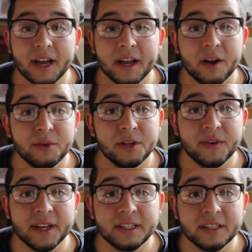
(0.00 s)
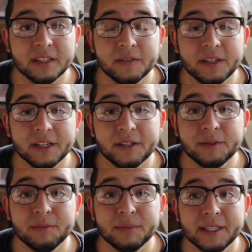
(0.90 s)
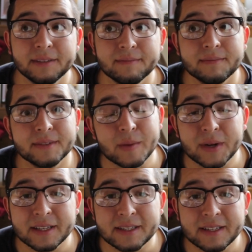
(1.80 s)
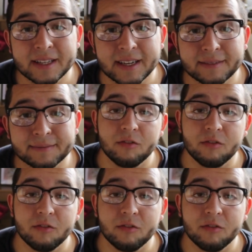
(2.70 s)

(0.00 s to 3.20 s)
I got really ranty in this video, but someone has to say it.